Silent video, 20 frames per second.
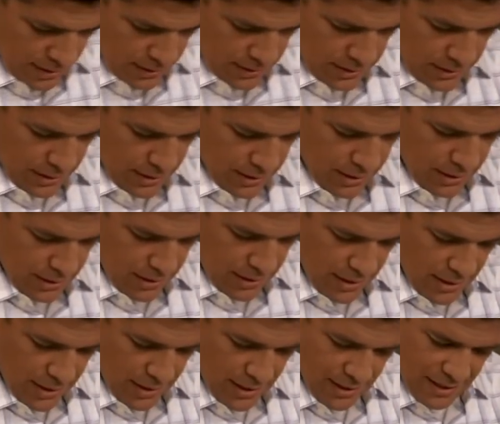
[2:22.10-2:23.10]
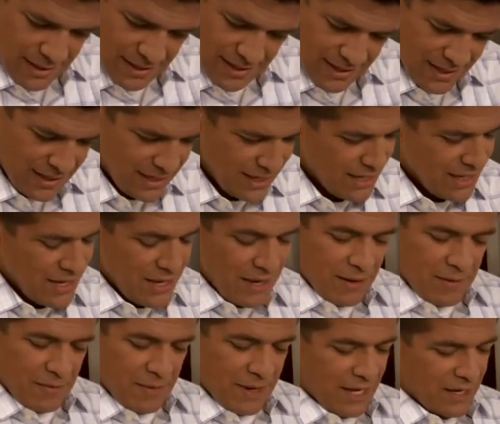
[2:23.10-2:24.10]
let's see,
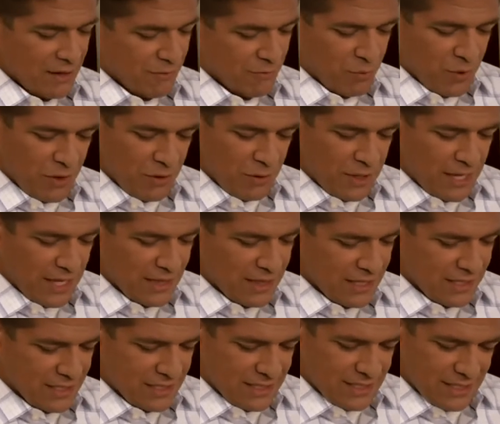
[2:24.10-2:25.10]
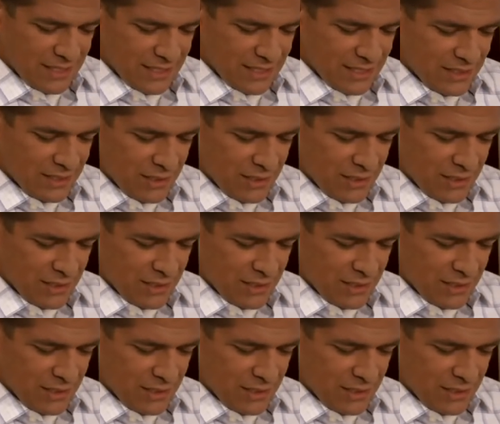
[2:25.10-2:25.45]
man, if we don't get this,